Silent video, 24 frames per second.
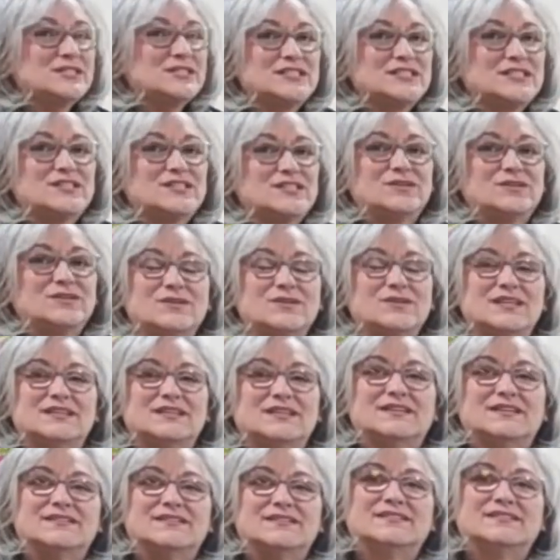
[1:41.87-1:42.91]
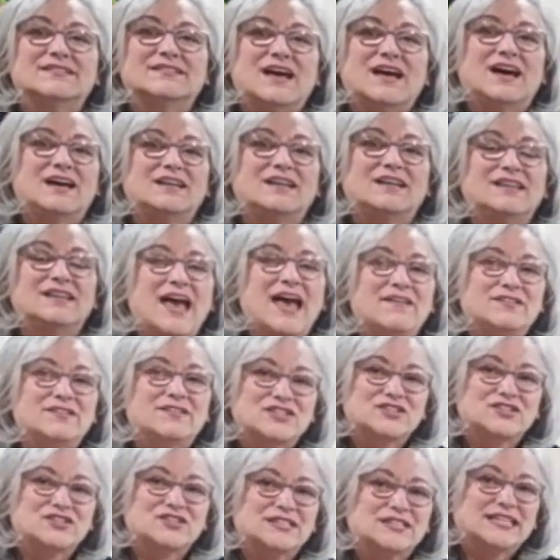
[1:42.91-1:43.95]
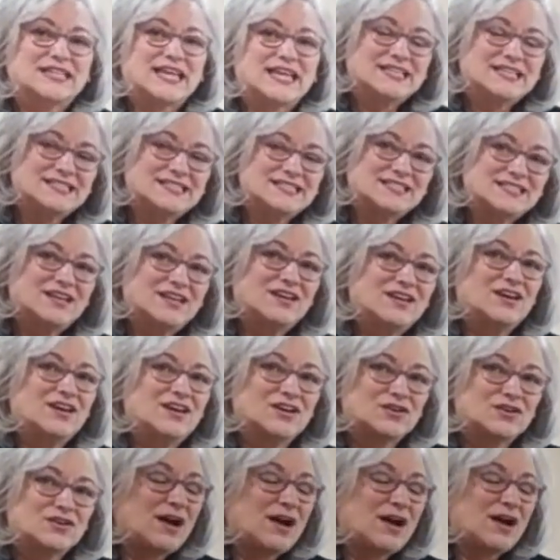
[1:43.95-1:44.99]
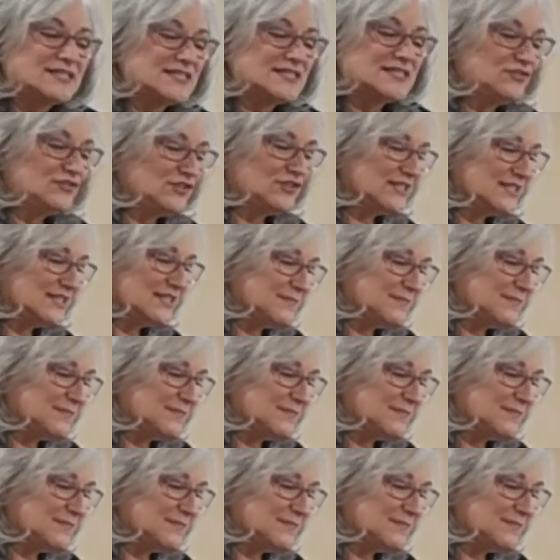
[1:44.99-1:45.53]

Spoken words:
do the lavender and lace cross stitches.